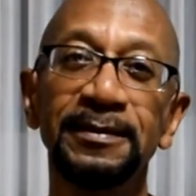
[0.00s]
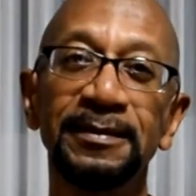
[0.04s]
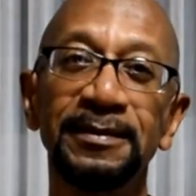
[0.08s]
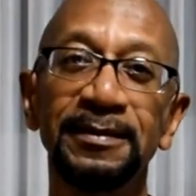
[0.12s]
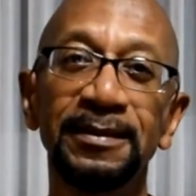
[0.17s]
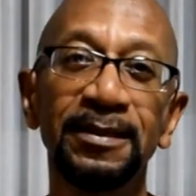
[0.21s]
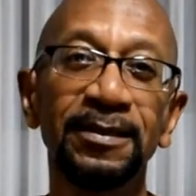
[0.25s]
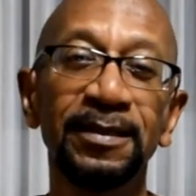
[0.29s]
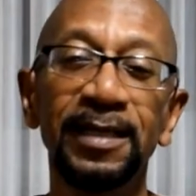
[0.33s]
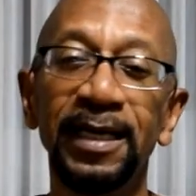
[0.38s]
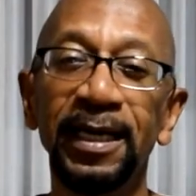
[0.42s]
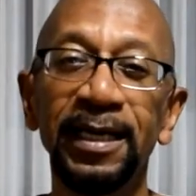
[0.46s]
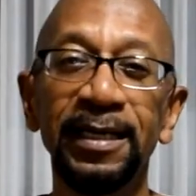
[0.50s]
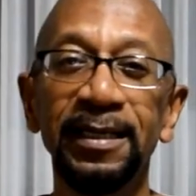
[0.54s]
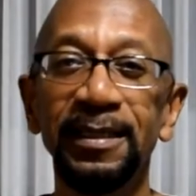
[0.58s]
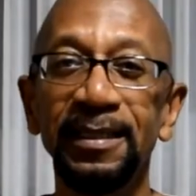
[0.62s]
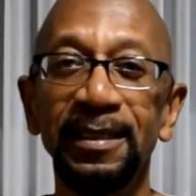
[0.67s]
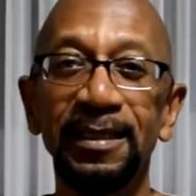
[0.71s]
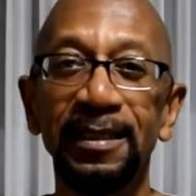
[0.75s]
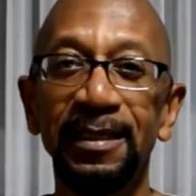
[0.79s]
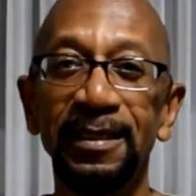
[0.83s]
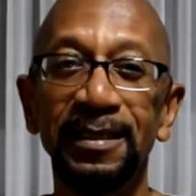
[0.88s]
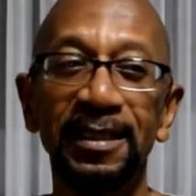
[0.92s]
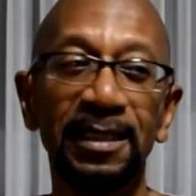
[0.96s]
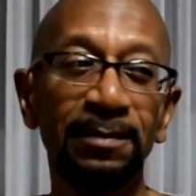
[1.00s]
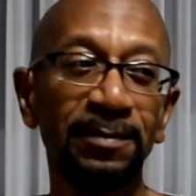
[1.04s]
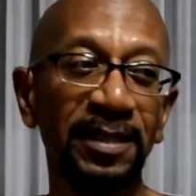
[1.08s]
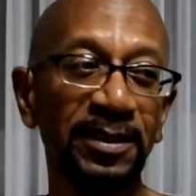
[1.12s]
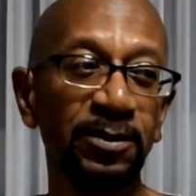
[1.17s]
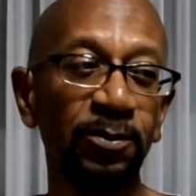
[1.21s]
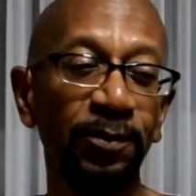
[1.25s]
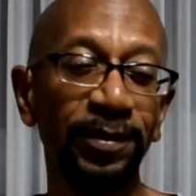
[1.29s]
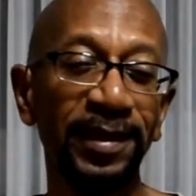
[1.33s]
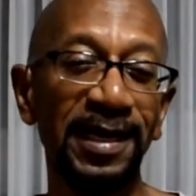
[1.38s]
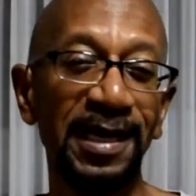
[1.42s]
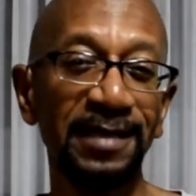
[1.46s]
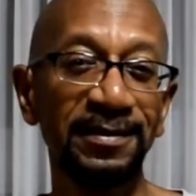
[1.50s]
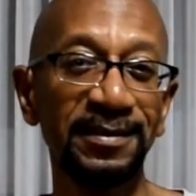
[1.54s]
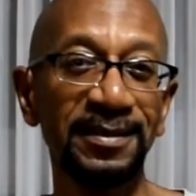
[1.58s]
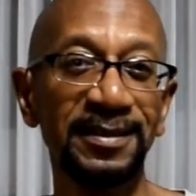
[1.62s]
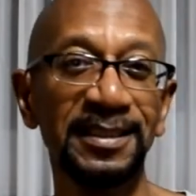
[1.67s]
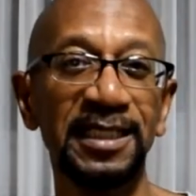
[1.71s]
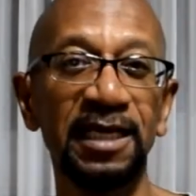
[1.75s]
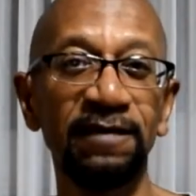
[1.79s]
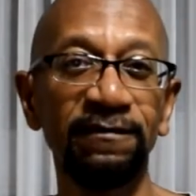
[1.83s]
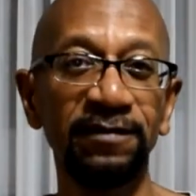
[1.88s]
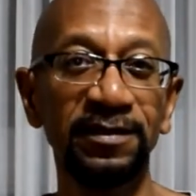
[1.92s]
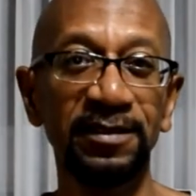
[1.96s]
Okay? Then by
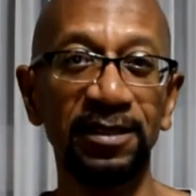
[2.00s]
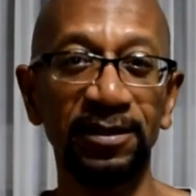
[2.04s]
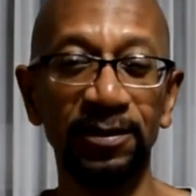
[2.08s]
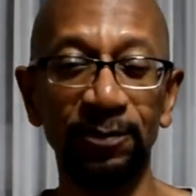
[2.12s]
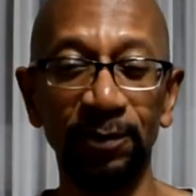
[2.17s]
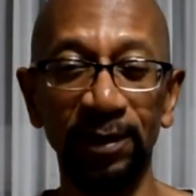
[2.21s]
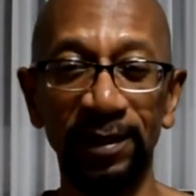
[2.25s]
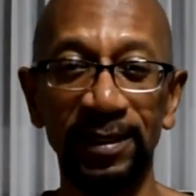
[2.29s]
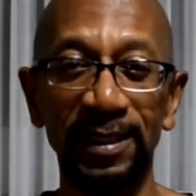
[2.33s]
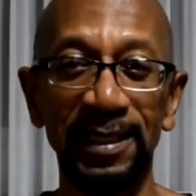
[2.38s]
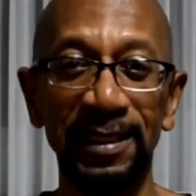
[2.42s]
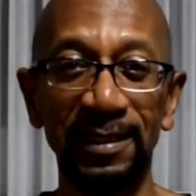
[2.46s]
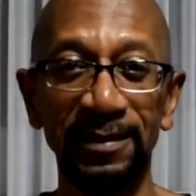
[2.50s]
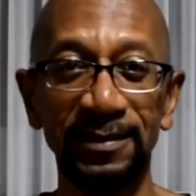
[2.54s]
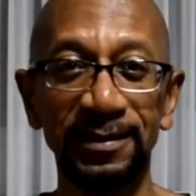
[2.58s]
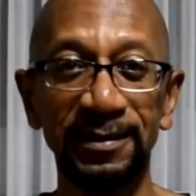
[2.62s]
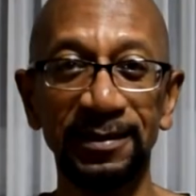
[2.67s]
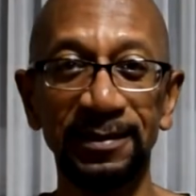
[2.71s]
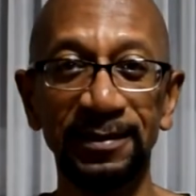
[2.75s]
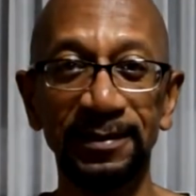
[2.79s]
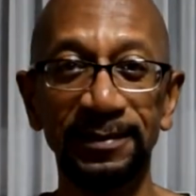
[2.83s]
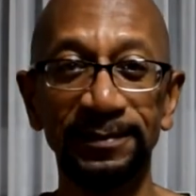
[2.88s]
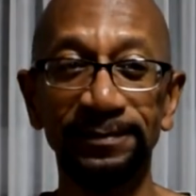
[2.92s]
2,007 to 3,000